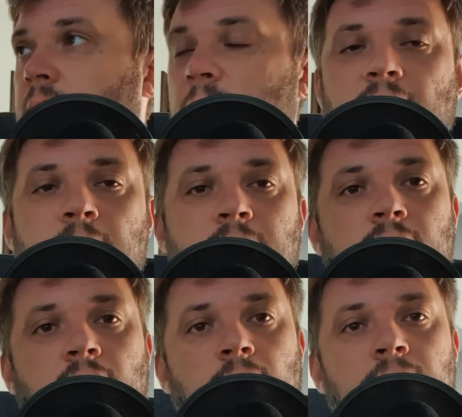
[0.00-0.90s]
My name
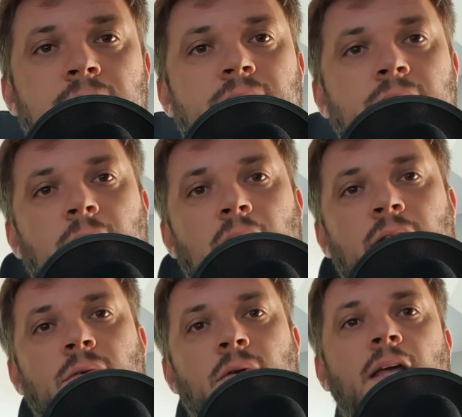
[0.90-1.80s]
is Tom
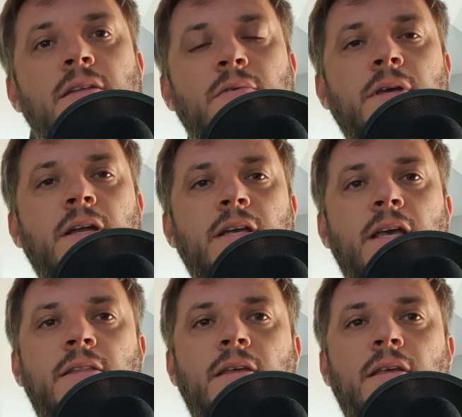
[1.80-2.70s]
and together we are
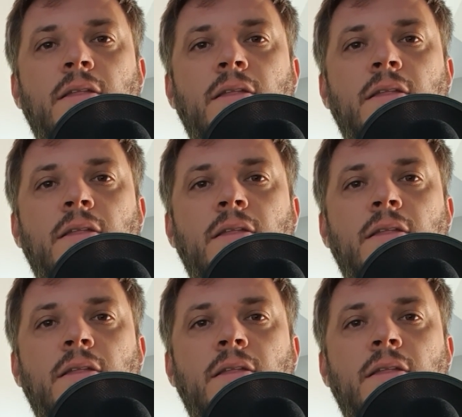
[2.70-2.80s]
getting